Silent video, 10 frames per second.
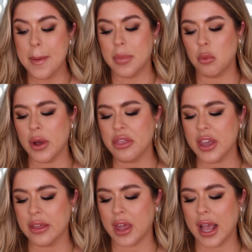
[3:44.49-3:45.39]
But one
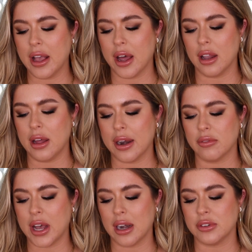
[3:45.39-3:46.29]
thing that I got a lot
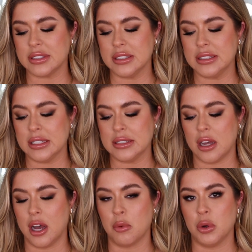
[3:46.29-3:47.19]
of kind of resistance
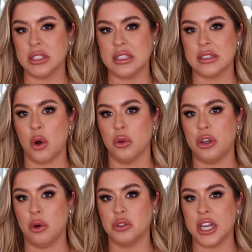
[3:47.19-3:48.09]
on was this whole
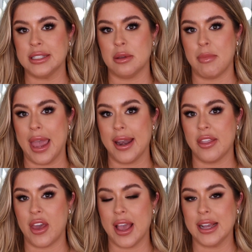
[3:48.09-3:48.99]
don't chase a man
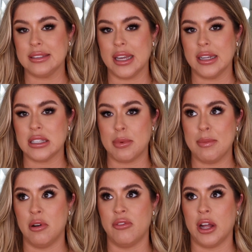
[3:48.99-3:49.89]
thing I said. Some
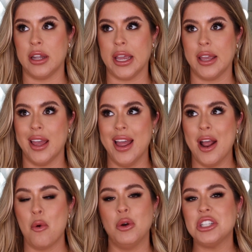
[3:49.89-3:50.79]
people felt like,
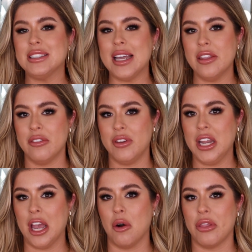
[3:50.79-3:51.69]
which I said in the
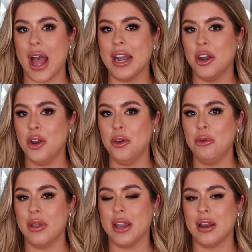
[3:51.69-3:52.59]
video, I
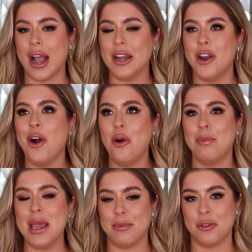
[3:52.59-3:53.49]
know
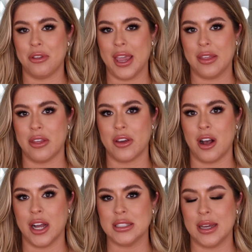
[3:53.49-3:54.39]
people think that the
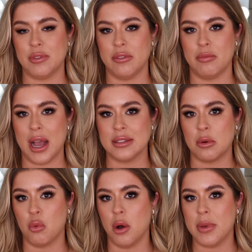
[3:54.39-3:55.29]
concept of as a
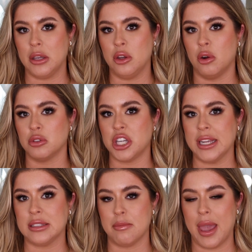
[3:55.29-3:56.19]
woman you don't
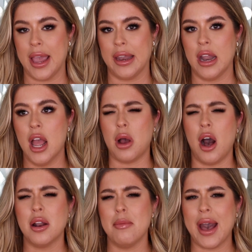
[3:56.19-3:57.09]
chase a man
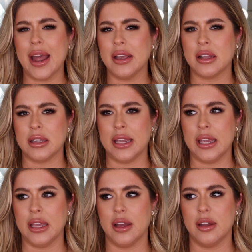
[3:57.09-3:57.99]

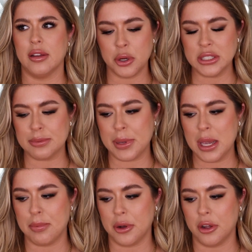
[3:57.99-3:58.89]
automatically puts
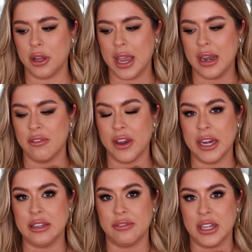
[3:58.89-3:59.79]
people in a
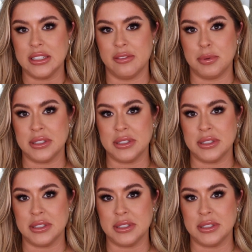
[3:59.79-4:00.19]
very defensive